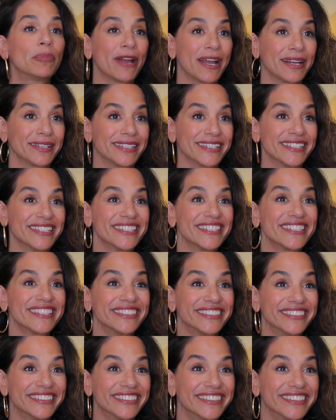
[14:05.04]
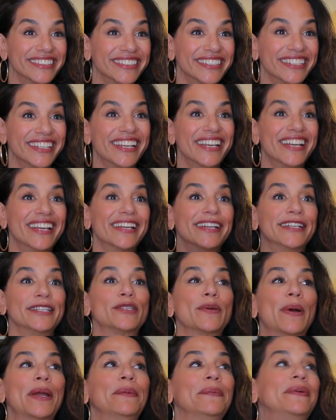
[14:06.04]
practice.
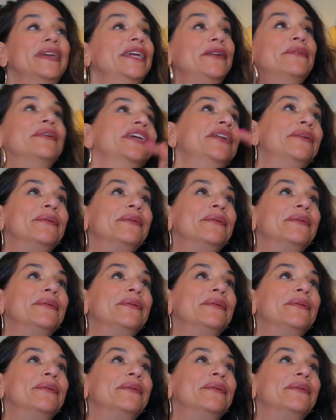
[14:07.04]
So I read.